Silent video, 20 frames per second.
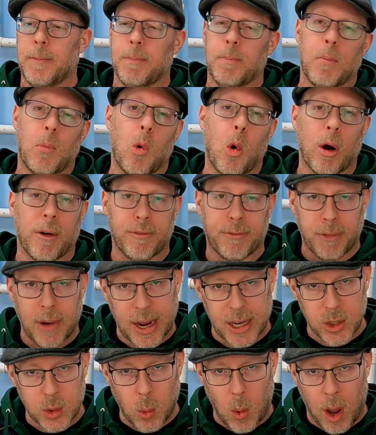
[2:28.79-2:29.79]
more
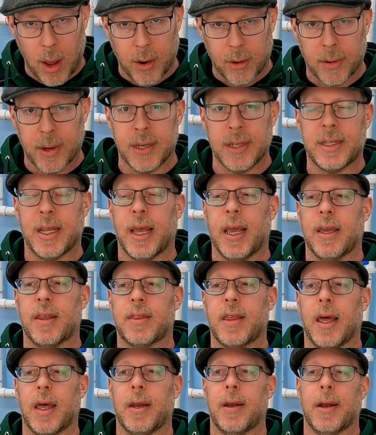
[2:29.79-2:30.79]
fresh water
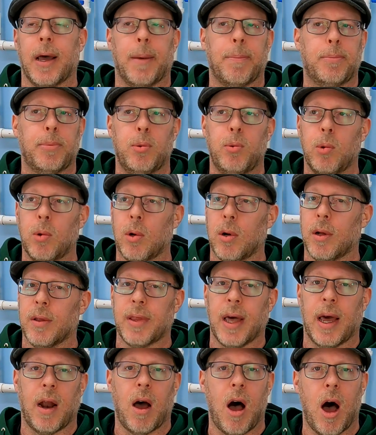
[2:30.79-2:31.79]
intake than a
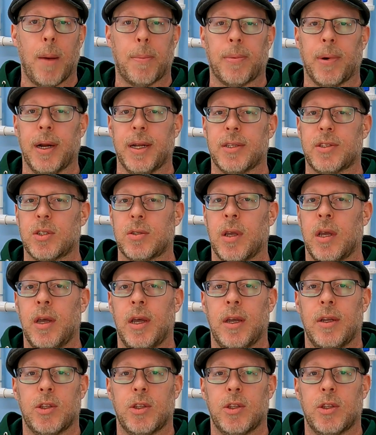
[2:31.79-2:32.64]
pool that operates